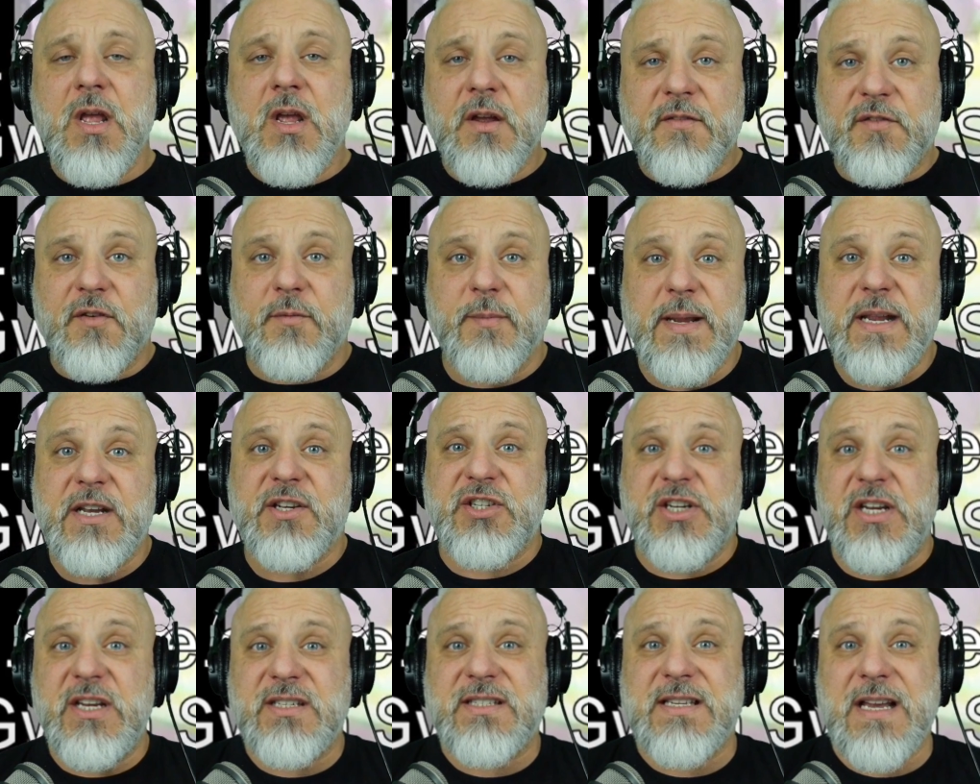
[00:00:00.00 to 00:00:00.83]
For me,
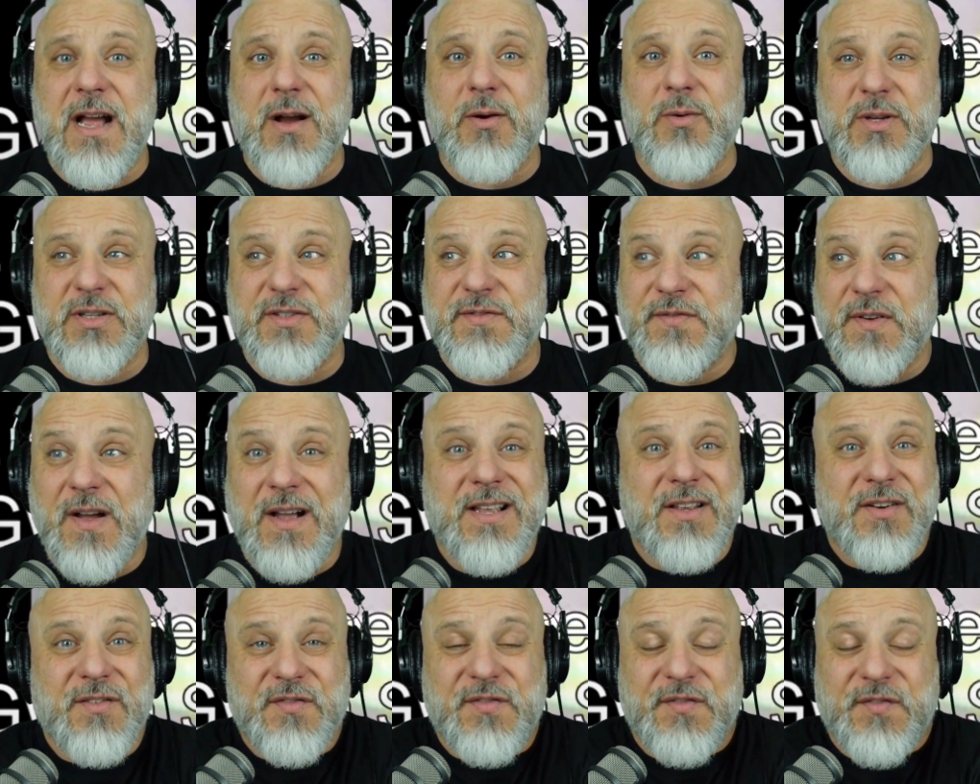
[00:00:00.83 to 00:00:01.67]
Chi Sao was
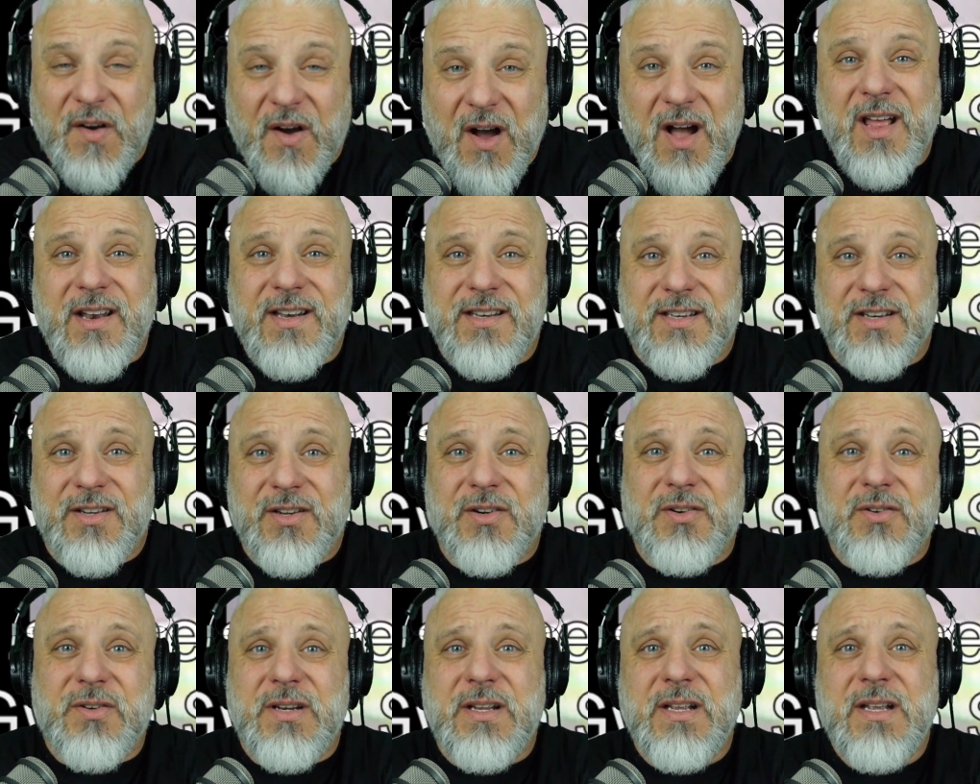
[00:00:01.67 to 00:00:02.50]
fucking fun,
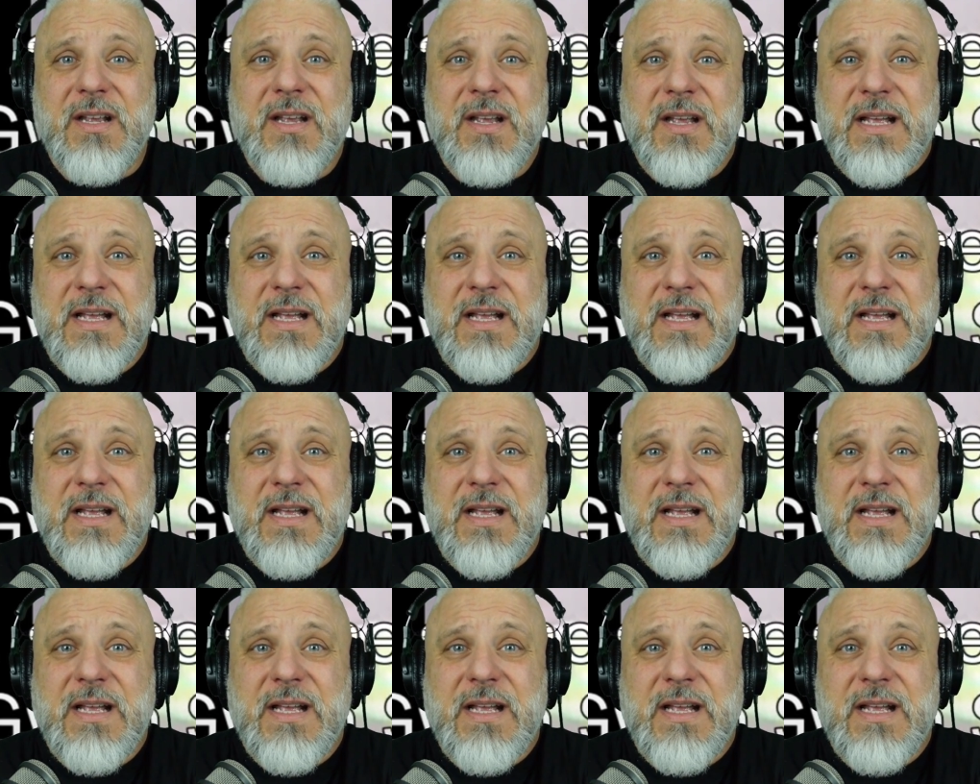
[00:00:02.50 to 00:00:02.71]
dude.